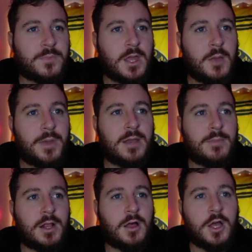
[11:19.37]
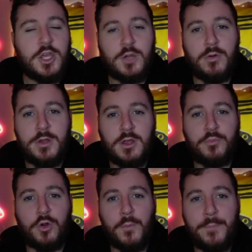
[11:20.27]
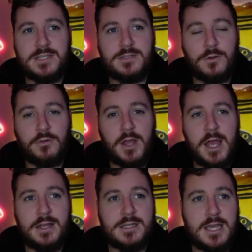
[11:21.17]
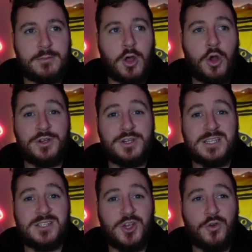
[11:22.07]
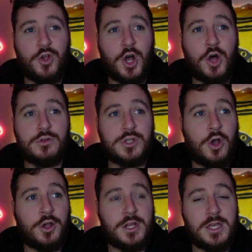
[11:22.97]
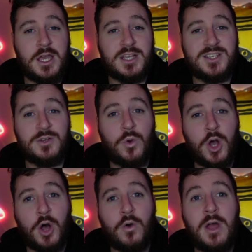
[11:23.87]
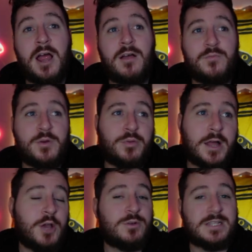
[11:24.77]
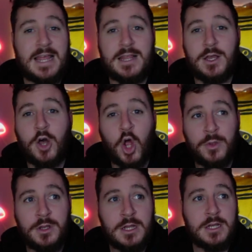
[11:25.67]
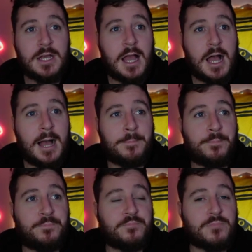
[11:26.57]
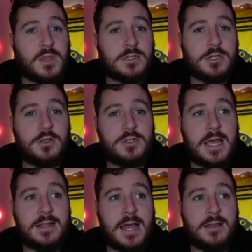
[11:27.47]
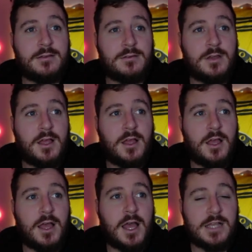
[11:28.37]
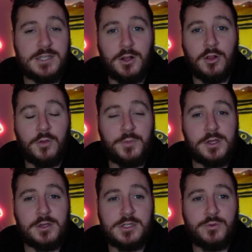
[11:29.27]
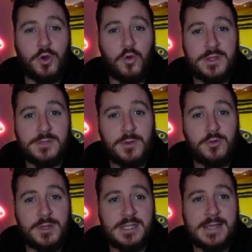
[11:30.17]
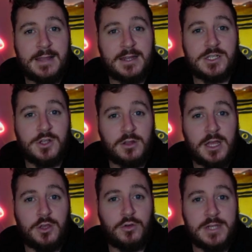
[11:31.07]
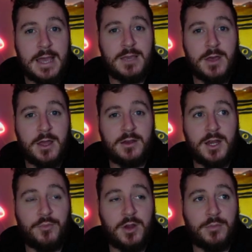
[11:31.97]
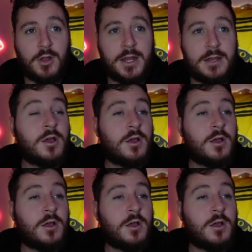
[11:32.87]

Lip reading: Ben Miller, you could probably nearly put on best on ground because he kept Hogan to 0 goals. Hogan didn't kick a single goal from a player who was leading the Coleman. So I'd take that as a lot because people have been saying that he's not that good. Take him out. You need to bring Blight in.